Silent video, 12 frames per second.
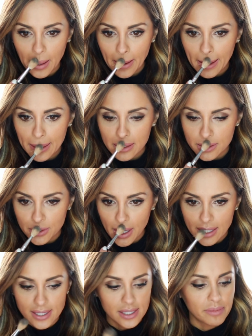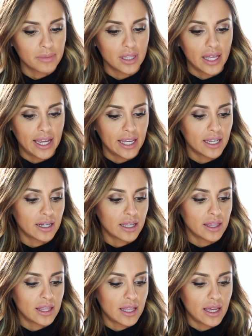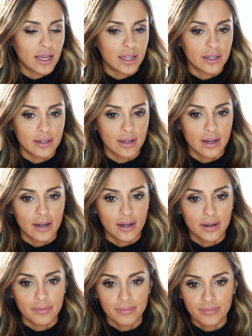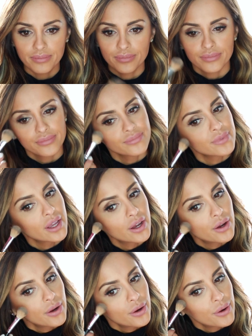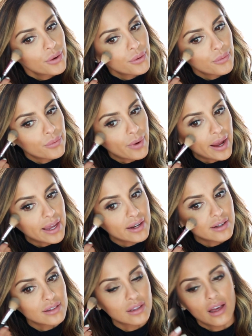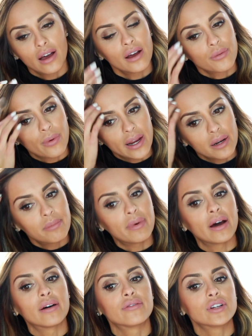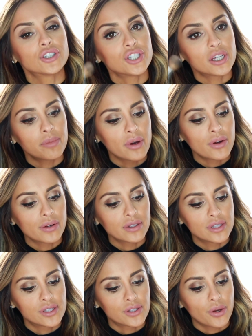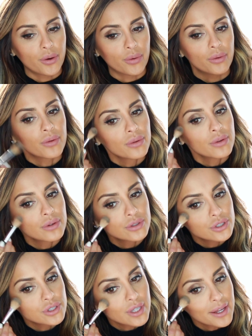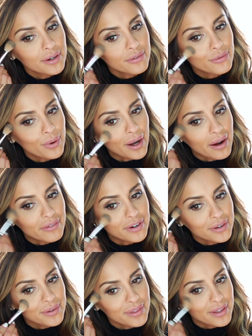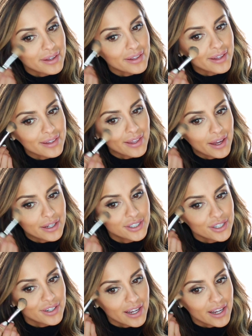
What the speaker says: Kind of draw some light, and then right above your cheekbones, so just kind of wherever you think like light should